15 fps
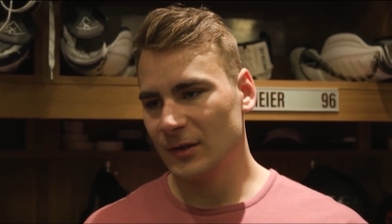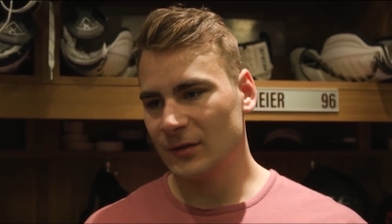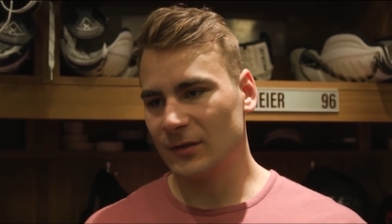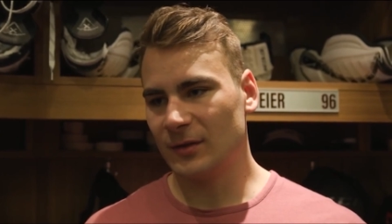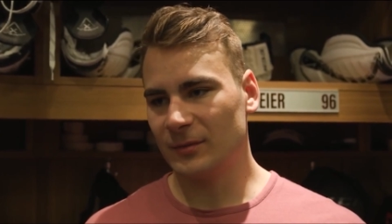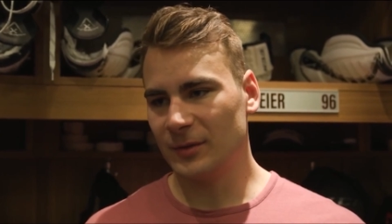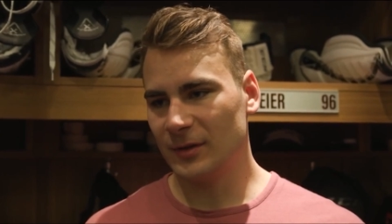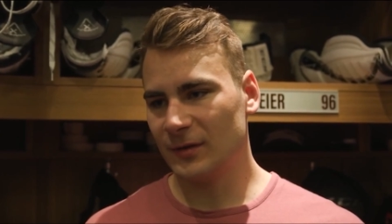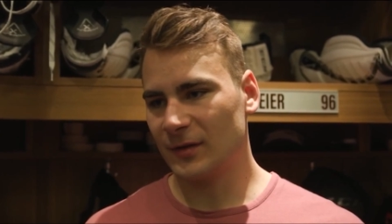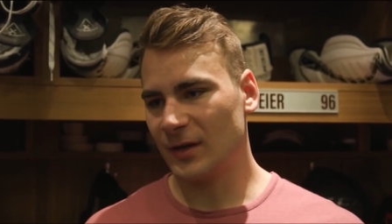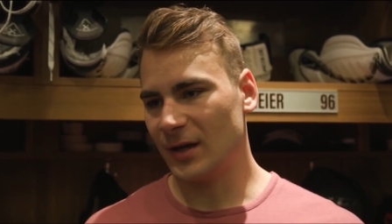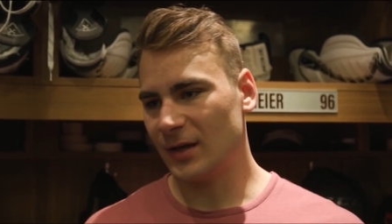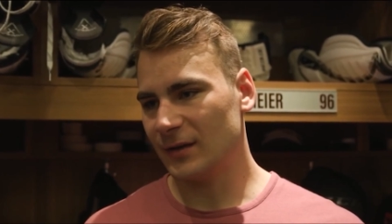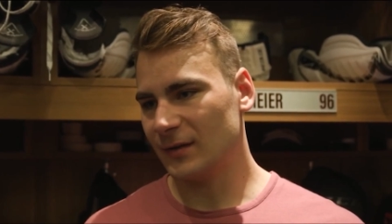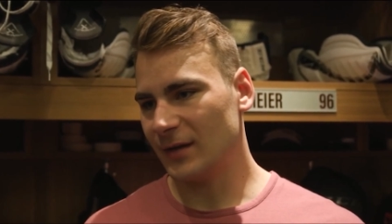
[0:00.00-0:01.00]
some of these
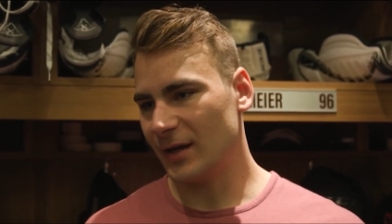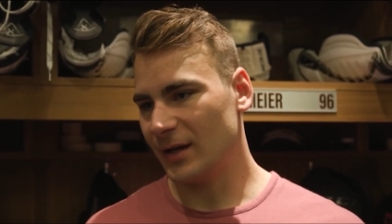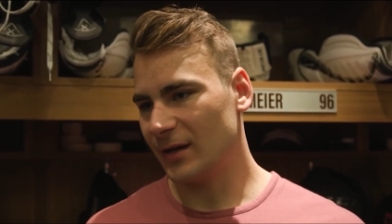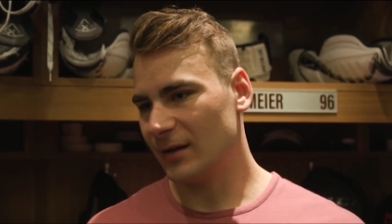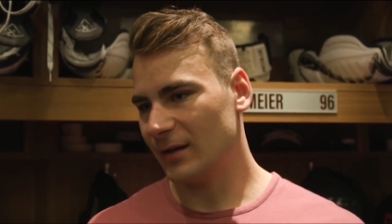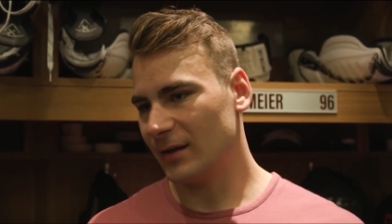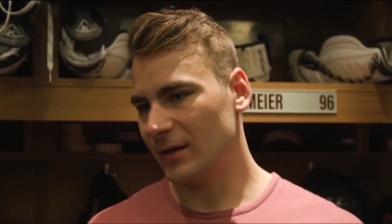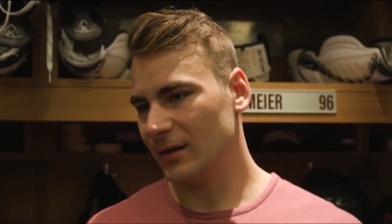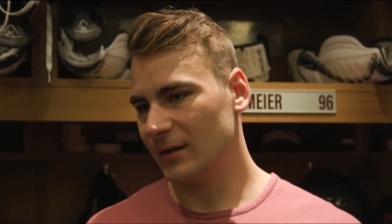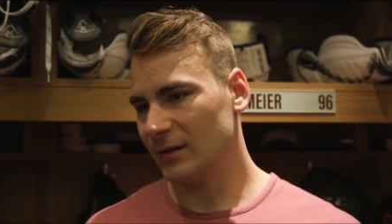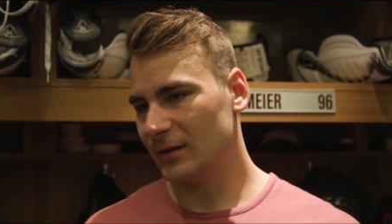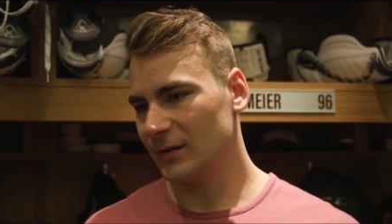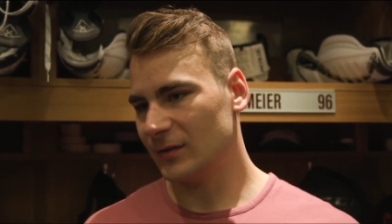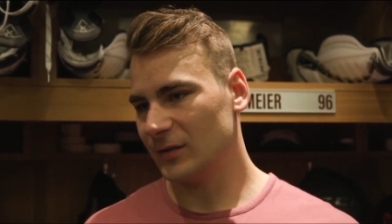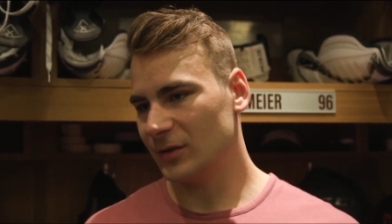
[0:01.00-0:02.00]
guys had uh,
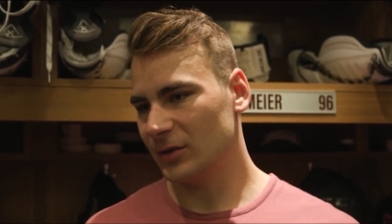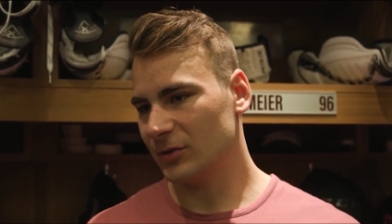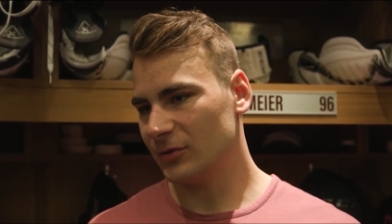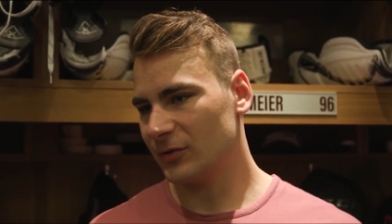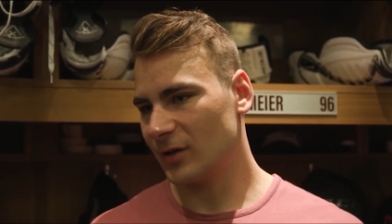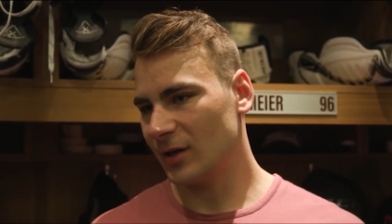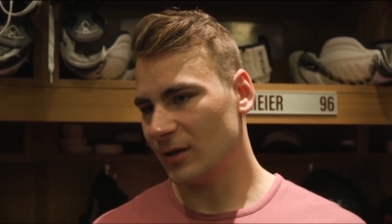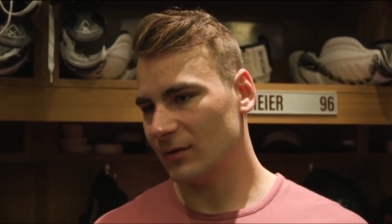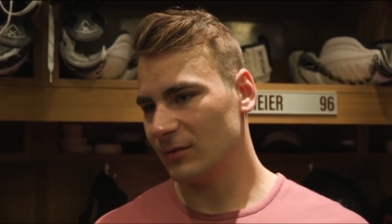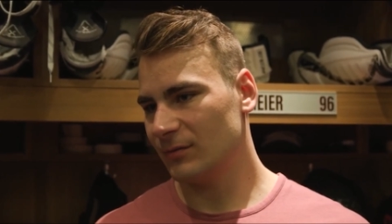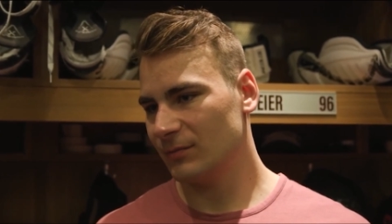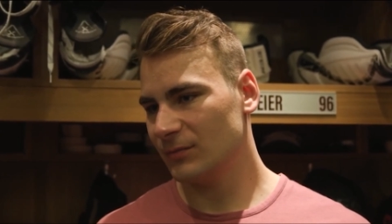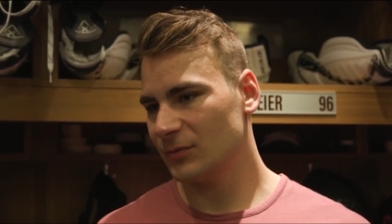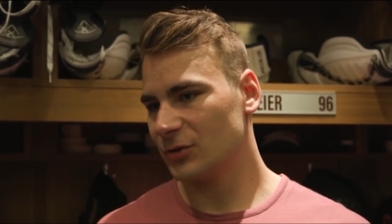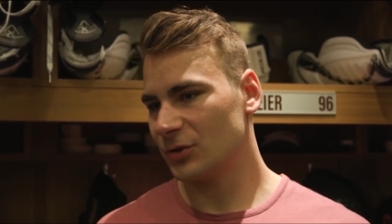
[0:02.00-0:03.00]
this year, just kind of
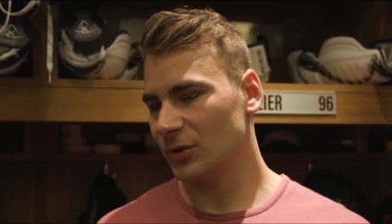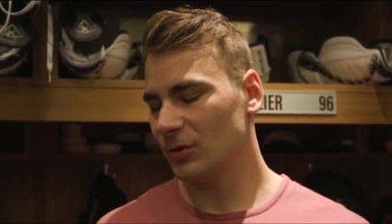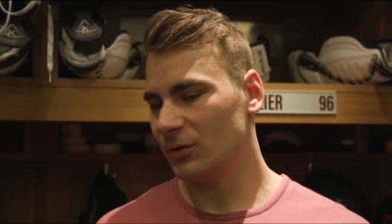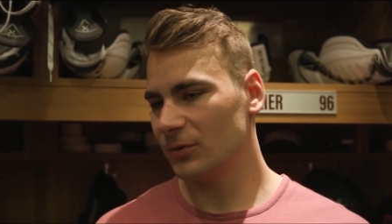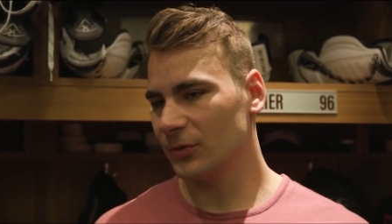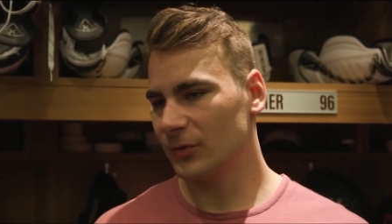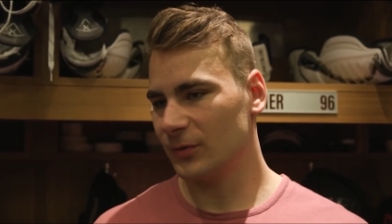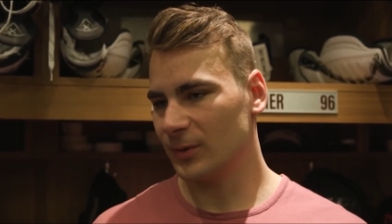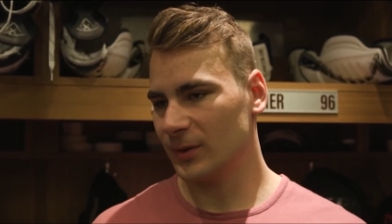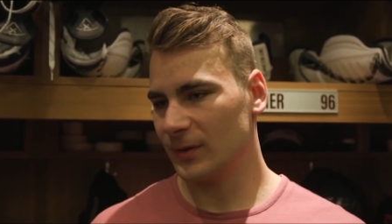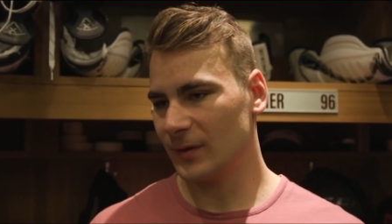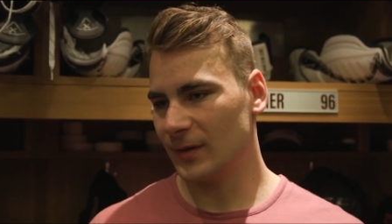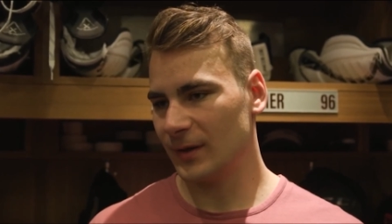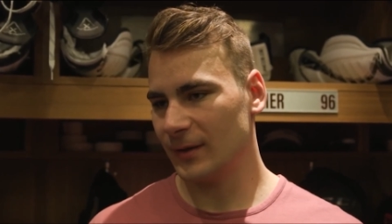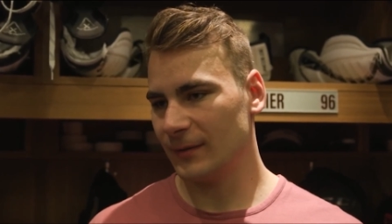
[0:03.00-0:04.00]
shows
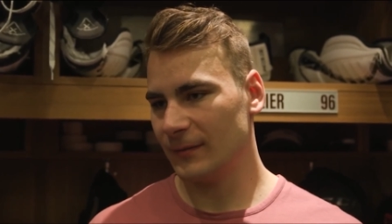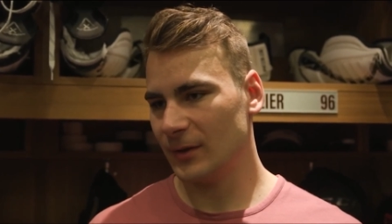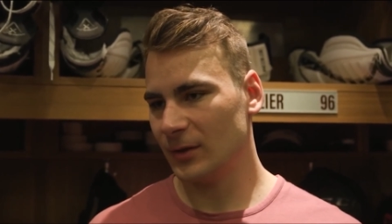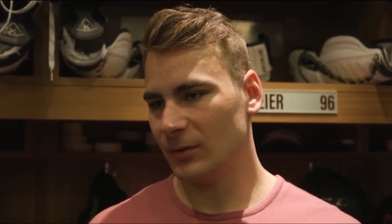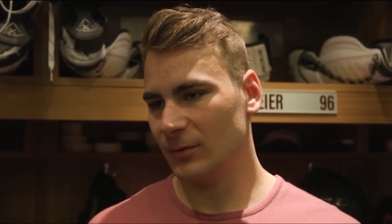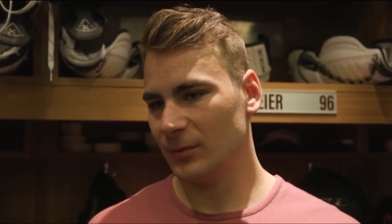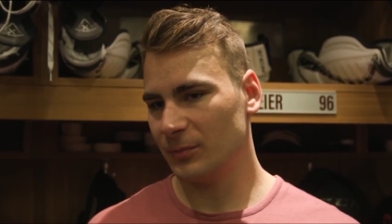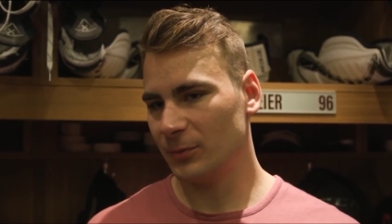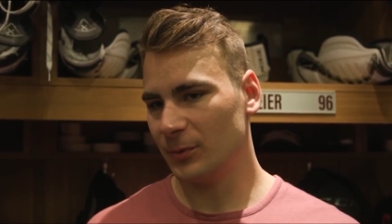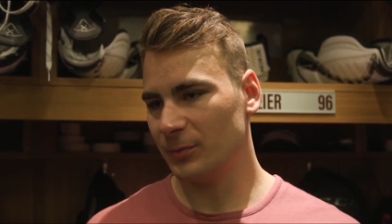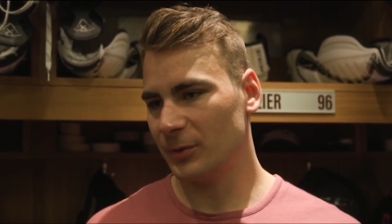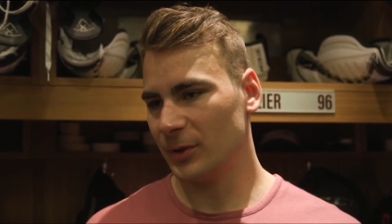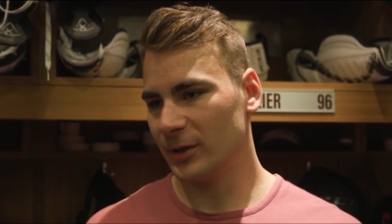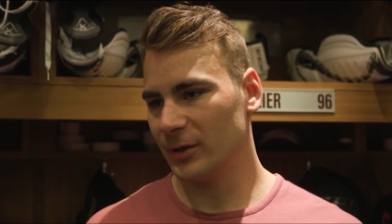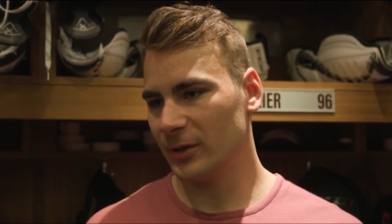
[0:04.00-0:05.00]
what um, you know what,
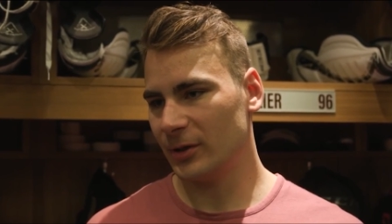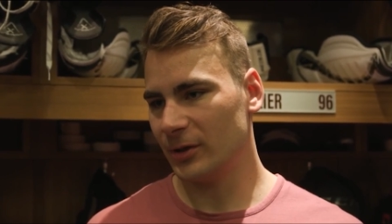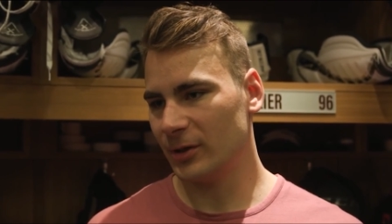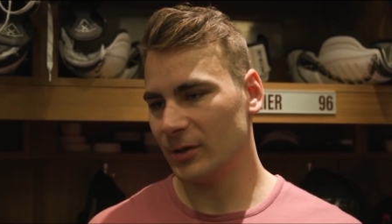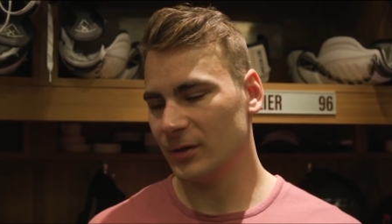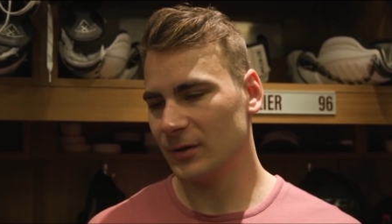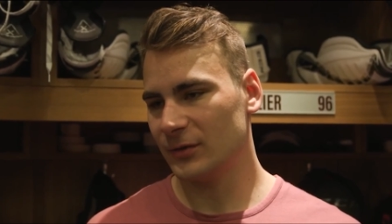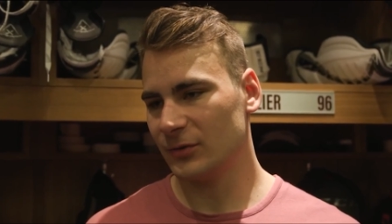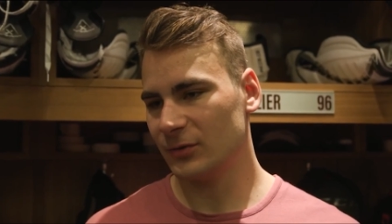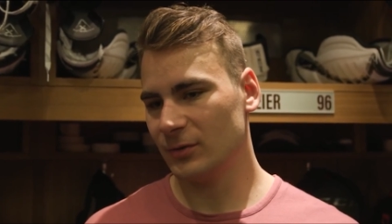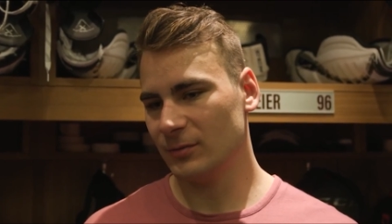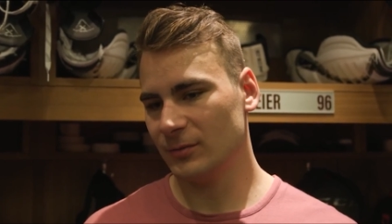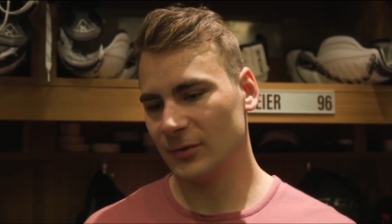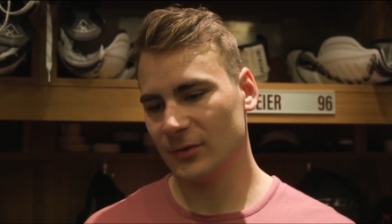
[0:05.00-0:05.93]
what player there are in this room.